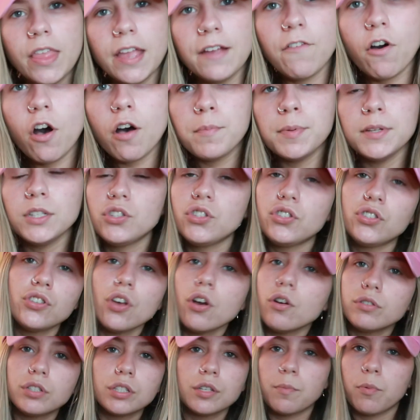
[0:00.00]
They've all been
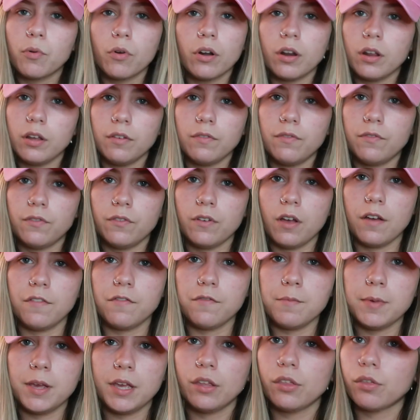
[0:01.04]
so supportive of
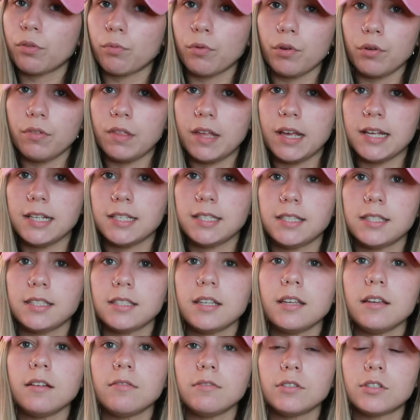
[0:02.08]
me through this.
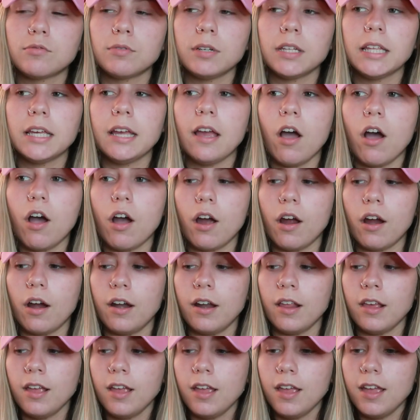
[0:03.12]
It was really
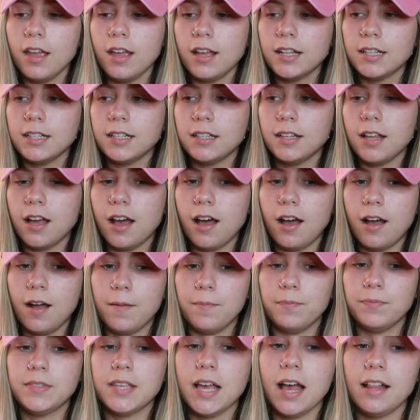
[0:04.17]
hard
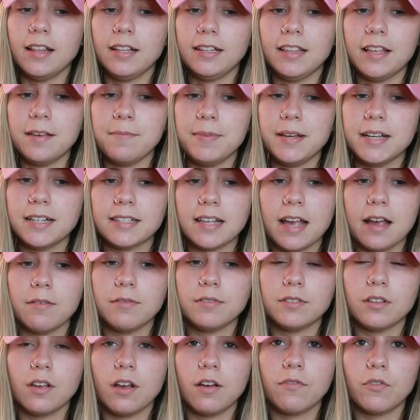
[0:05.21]
telling them, because I
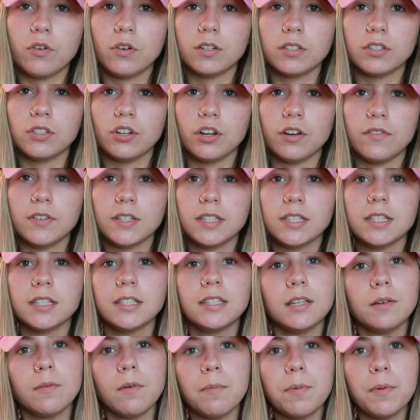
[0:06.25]
was of course nervous to
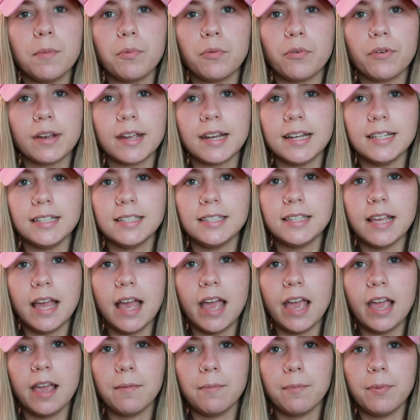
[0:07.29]
see what people were gonna
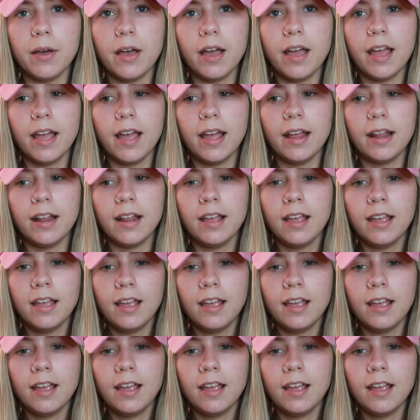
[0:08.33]
say, but